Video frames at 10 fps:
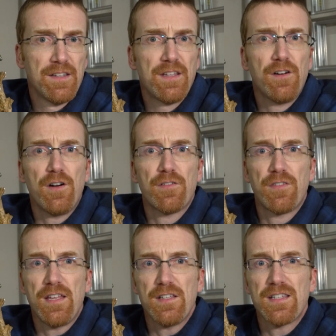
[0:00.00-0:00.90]
There are
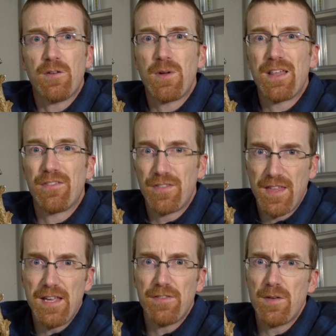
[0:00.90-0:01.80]
things that we
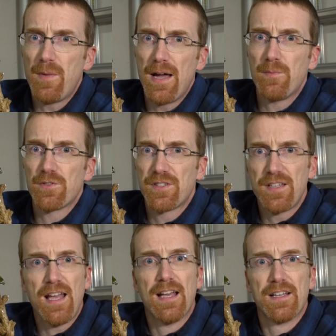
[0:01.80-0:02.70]
think the Bible
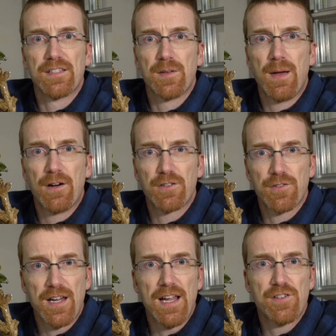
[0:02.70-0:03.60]
says about
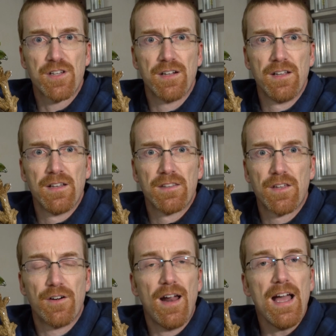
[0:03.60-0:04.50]
creation
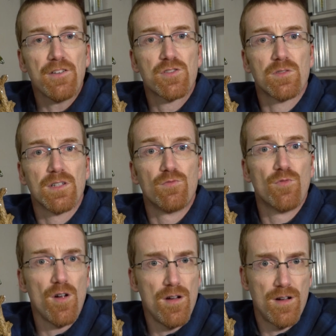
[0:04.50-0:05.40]
that are actually
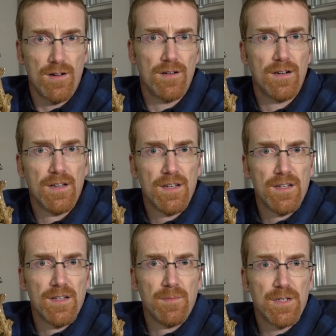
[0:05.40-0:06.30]
wrong.
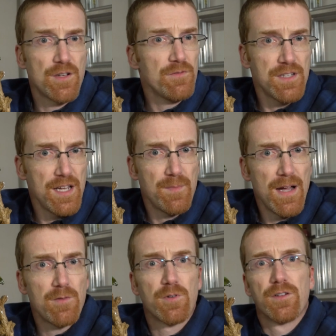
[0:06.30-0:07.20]
But don't take
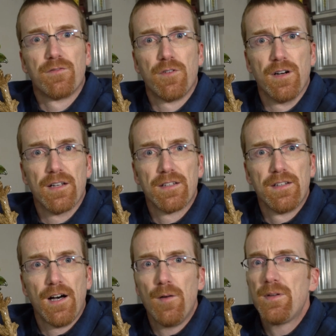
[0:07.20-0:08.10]
my word for it.
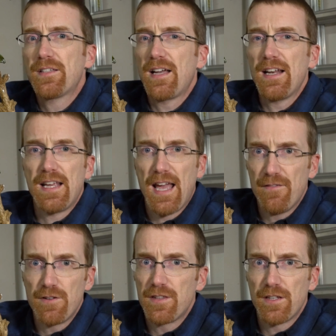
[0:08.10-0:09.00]
I'll be citing
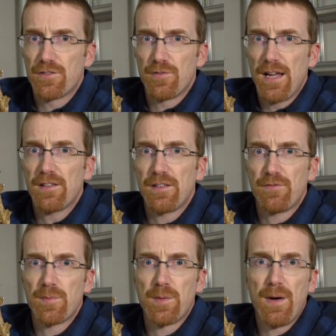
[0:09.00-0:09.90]
everything directly
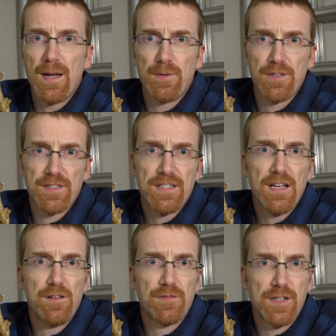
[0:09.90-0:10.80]
from the Bible
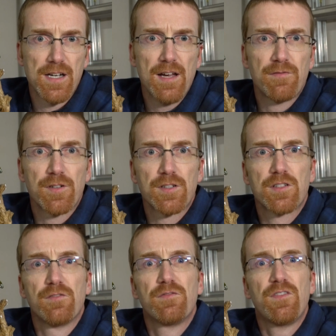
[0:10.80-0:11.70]
itself in an effort
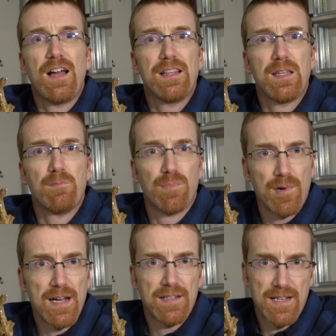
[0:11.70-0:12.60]
to finally
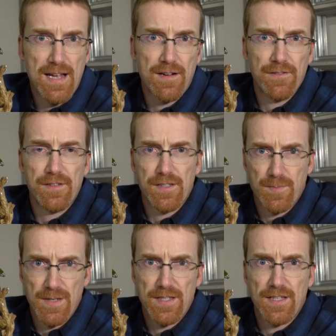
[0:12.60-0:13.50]
break down
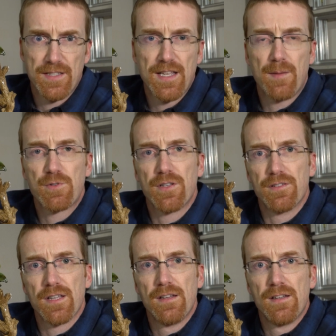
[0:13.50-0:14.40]
these misconceptions.